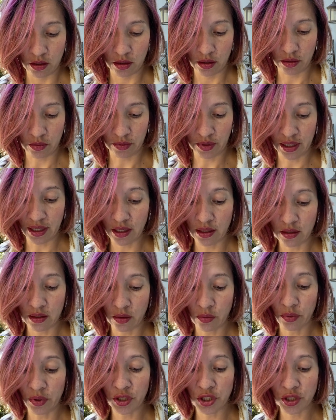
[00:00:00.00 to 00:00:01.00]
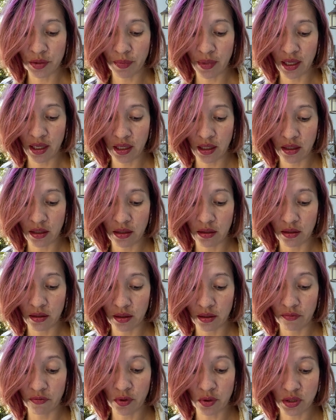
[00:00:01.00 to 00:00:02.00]
All right, a rich man,
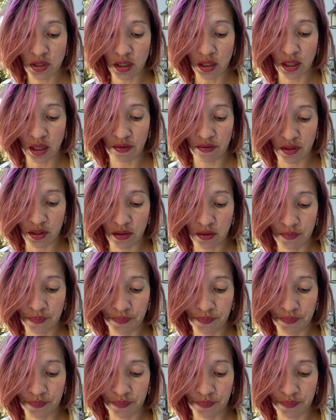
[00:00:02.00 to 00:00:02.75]
verse 11,